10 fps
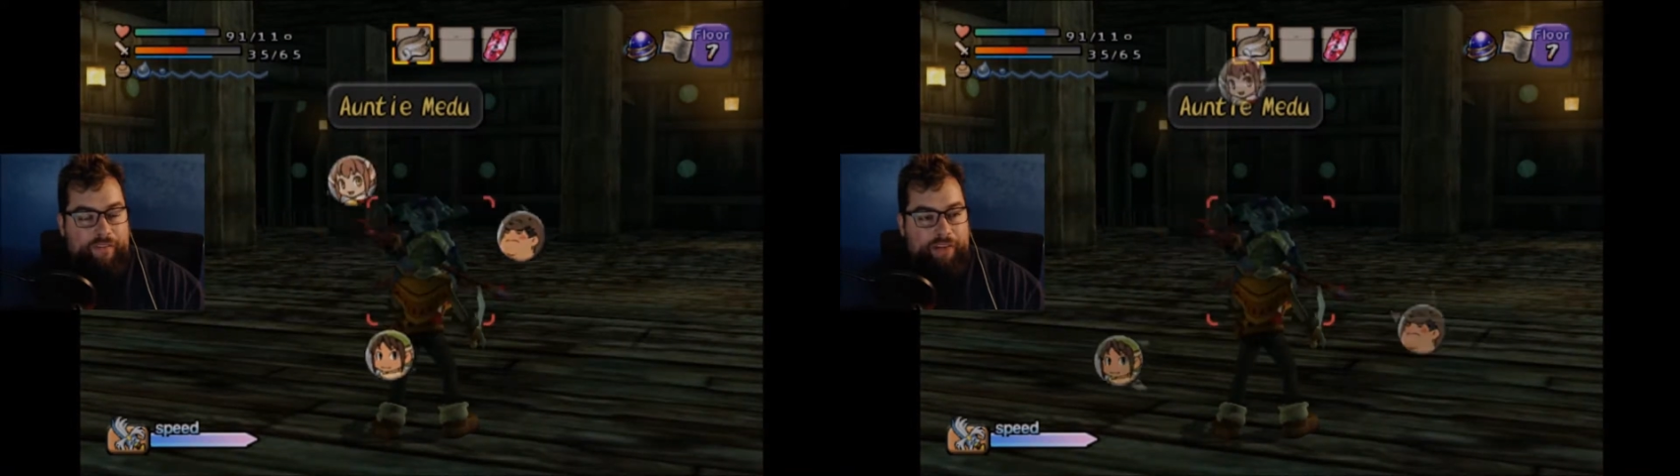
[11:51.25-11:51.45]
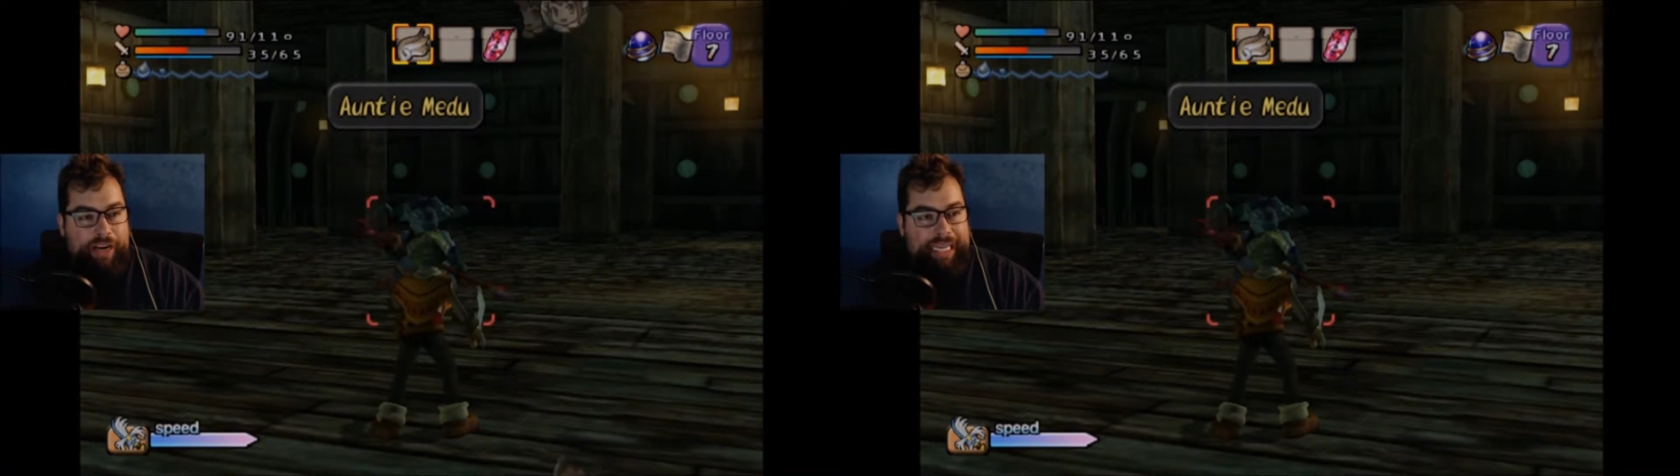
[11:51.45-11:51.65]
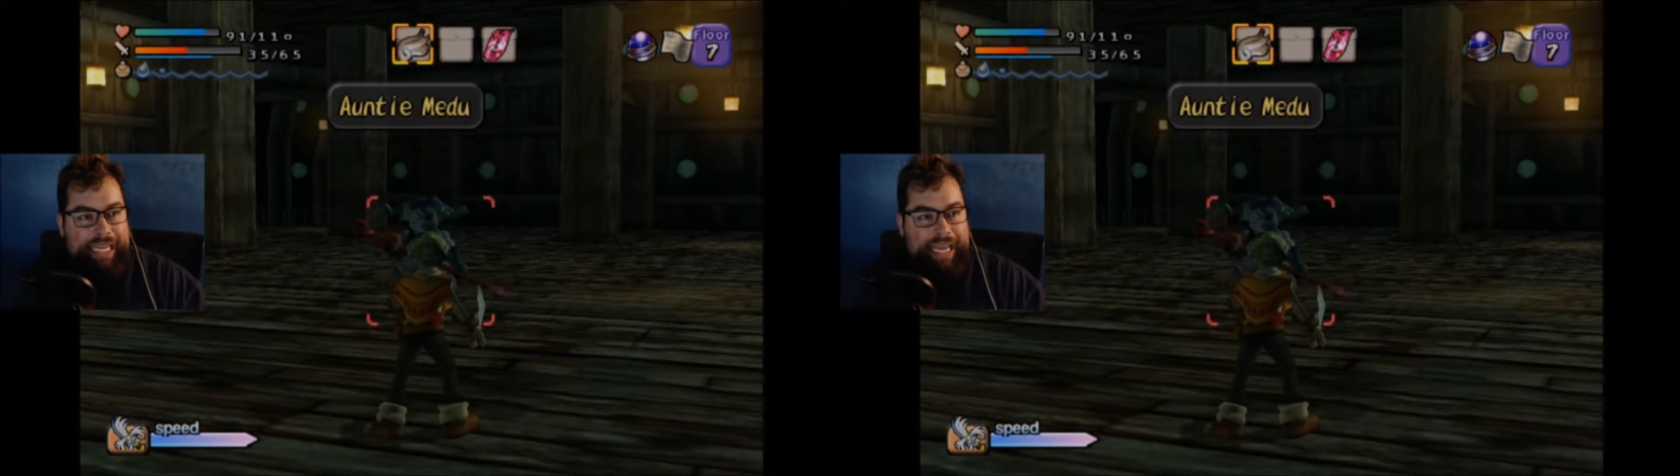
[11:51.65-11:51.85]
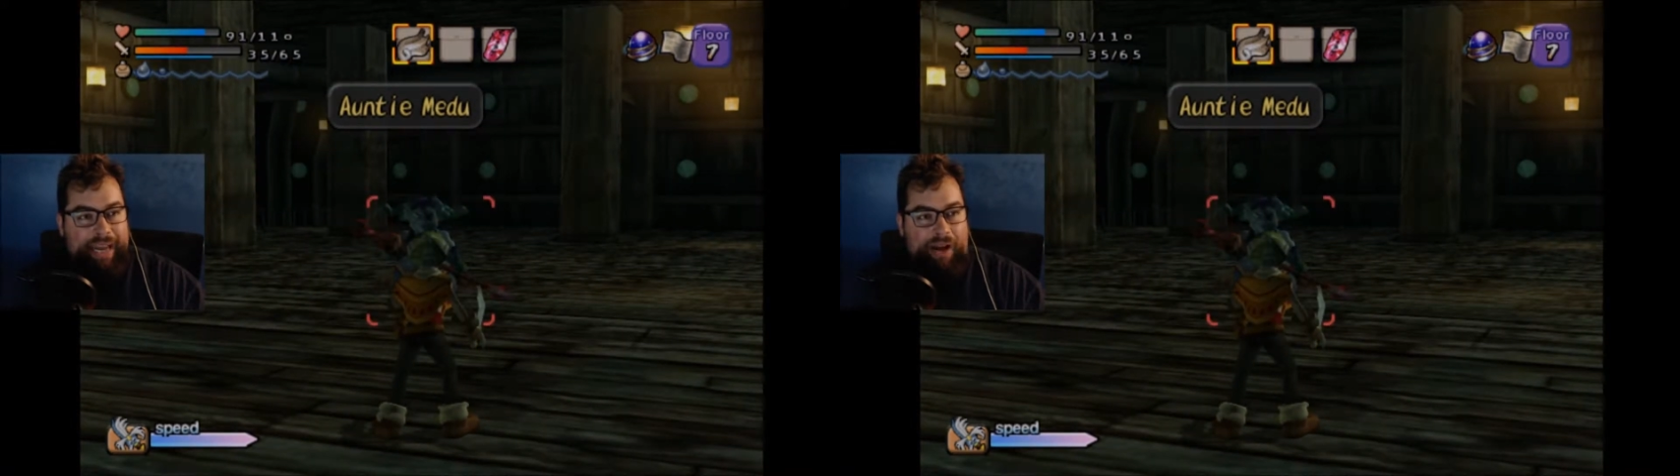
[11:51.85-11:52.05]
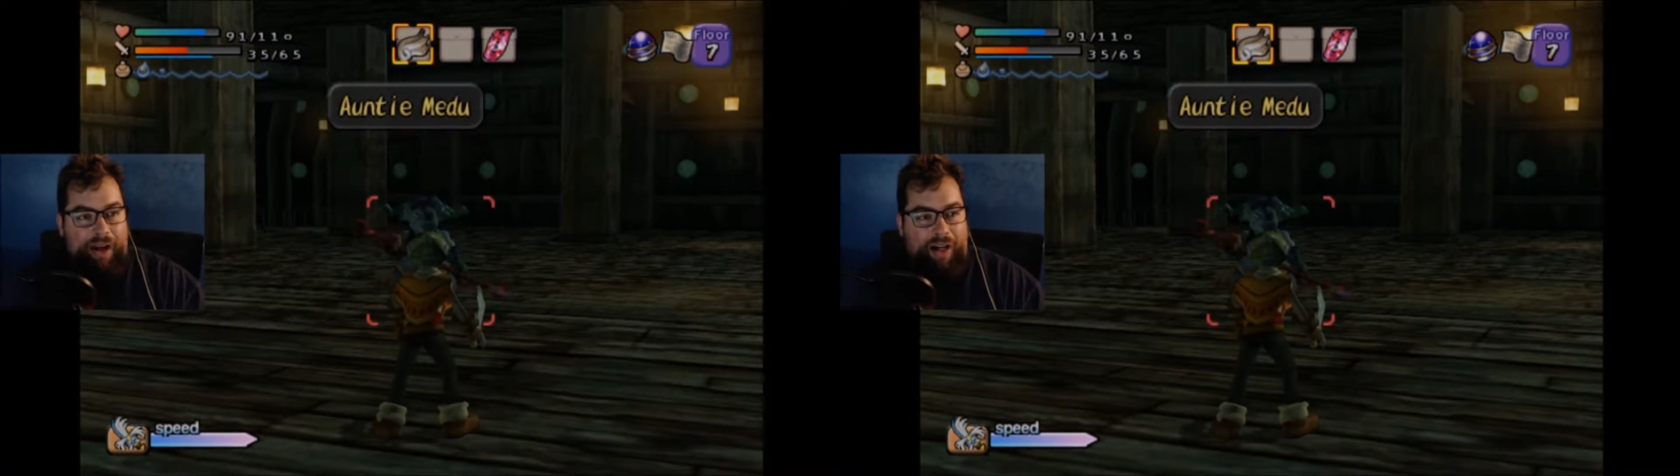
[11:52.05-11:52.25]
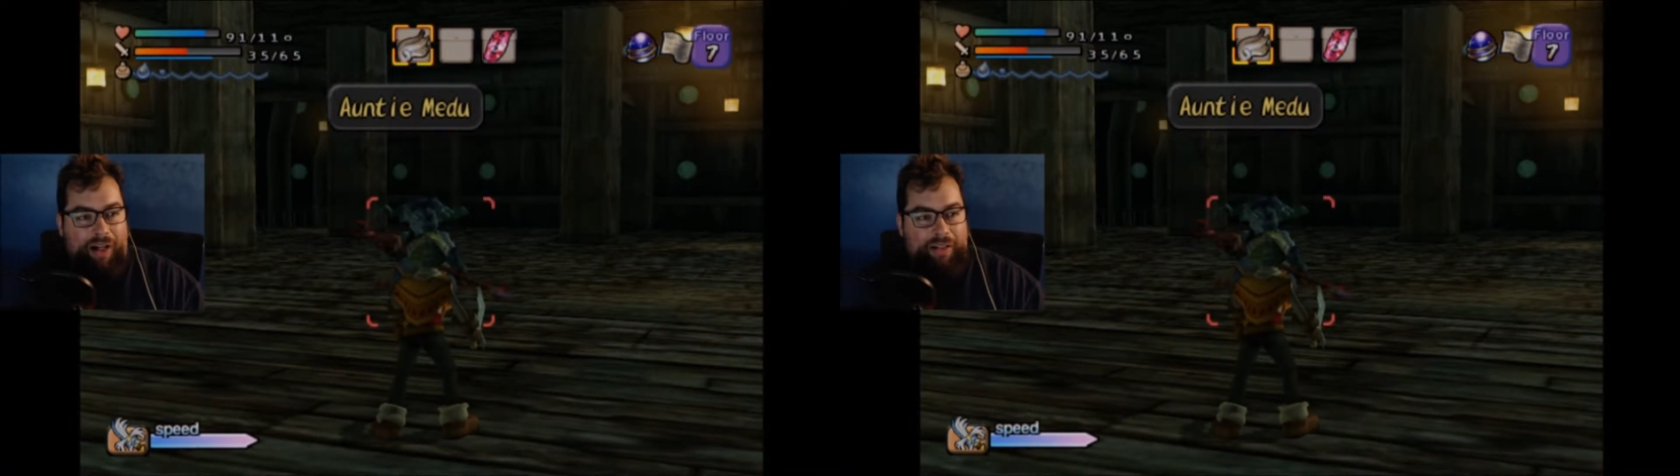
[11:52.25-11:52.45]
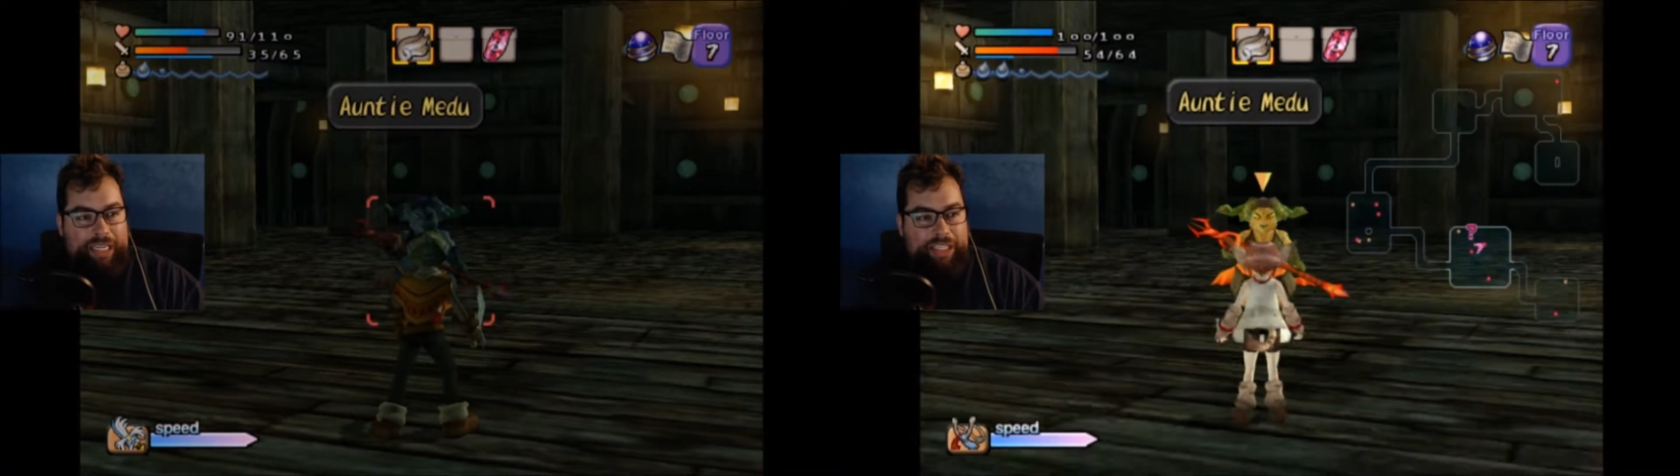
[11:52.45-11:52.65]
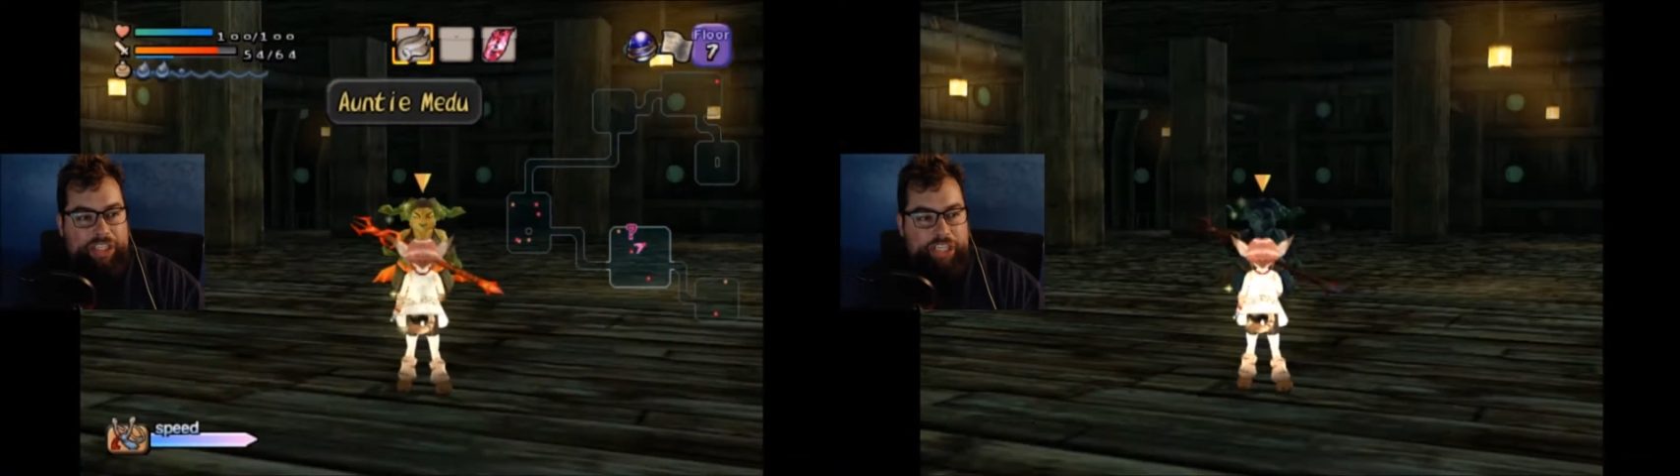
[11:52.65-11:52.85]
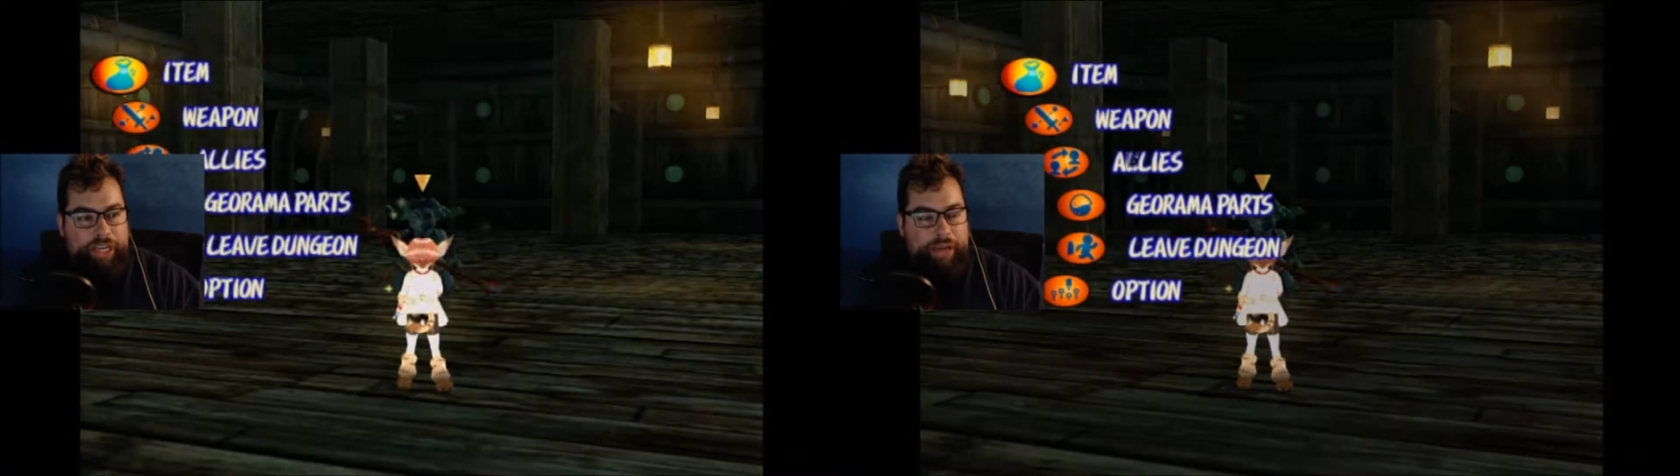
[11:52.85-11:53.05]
friendly at all, does she?